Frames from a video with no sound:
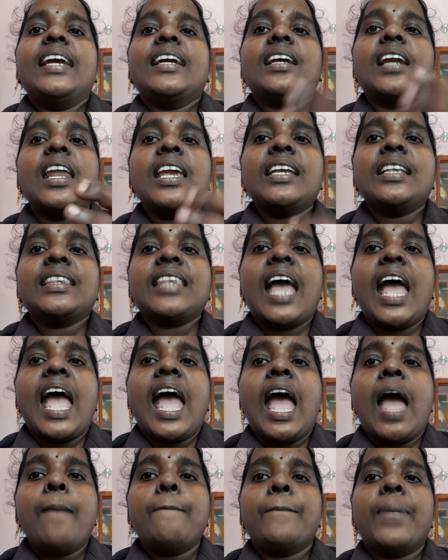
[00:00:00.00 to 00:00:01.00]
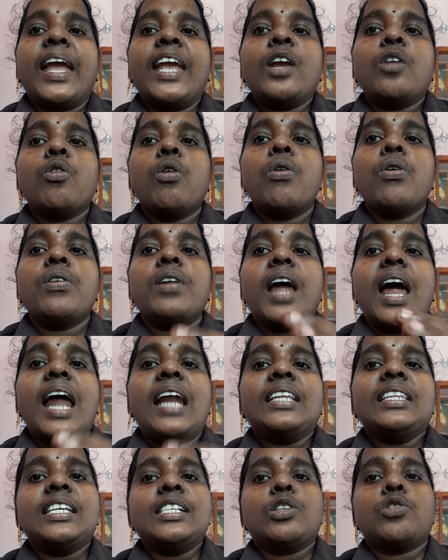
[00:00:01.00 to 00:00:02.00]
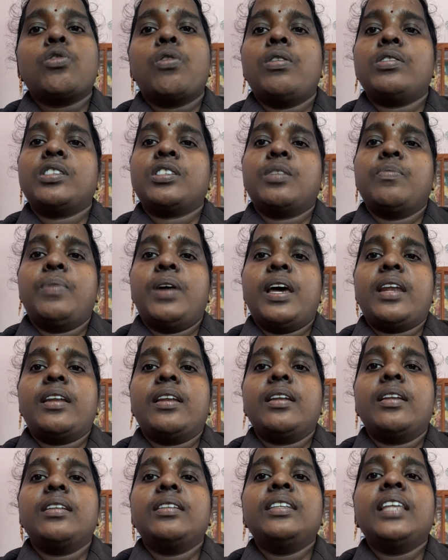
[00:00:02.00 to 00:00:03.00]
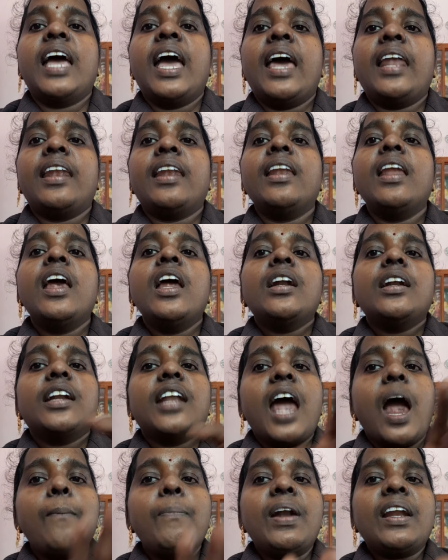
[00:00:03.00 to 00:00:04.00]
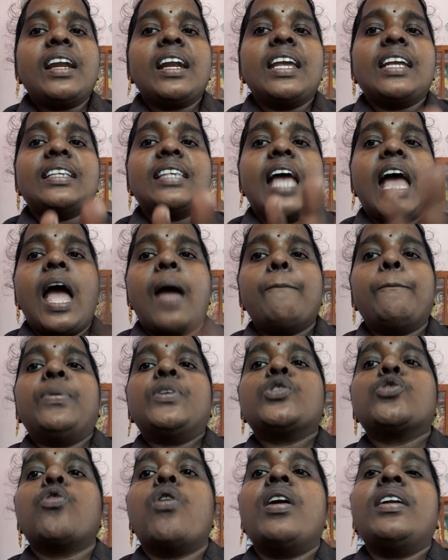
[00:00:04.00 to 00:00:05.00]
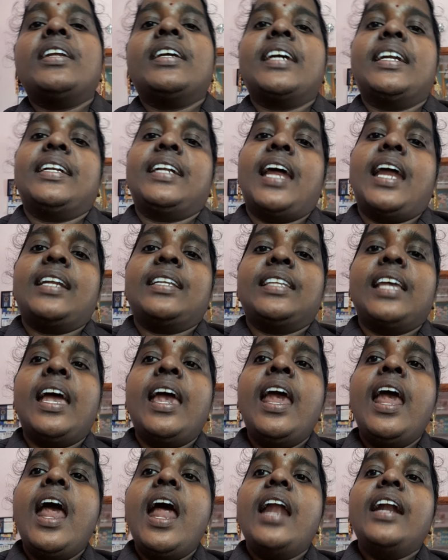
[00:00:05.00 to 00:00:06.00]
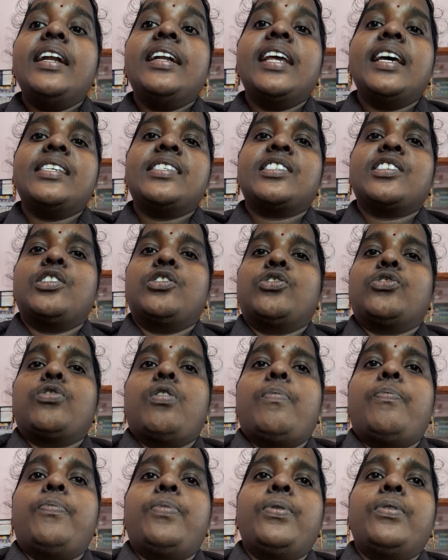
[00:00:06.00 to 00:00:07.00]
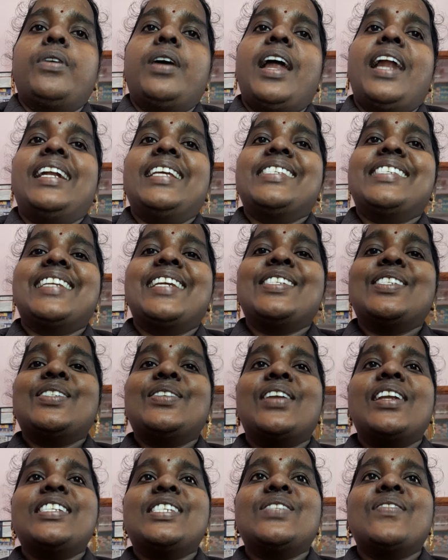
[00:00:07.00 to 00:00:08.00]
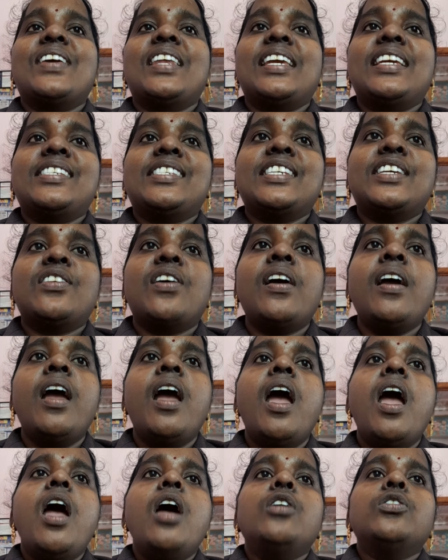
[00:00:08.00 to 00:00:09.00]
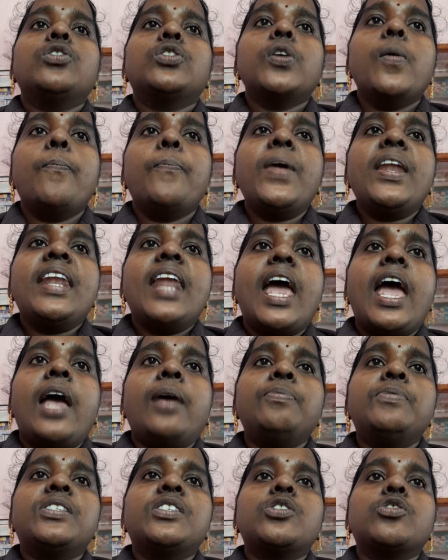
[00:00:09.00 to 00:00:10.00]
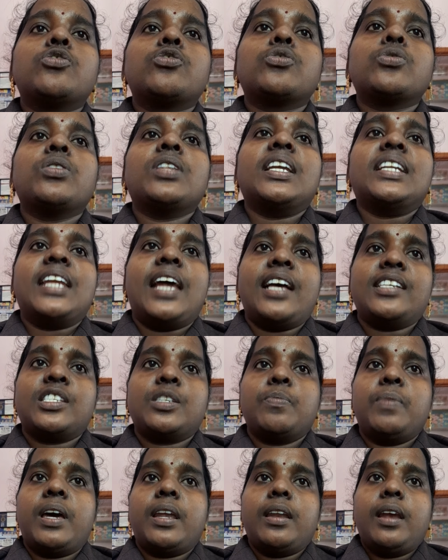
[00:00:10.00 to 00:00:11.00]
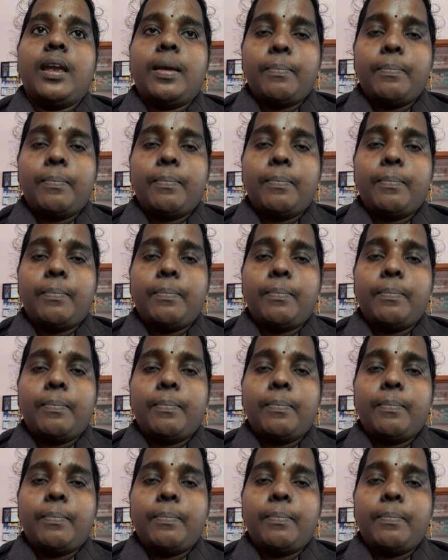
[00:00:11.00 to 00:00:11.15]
Click the app icon on the taskbar. Then double click the app shortcut on the desktop. Understand, students? Very easy now. To pin apps to the taskbar.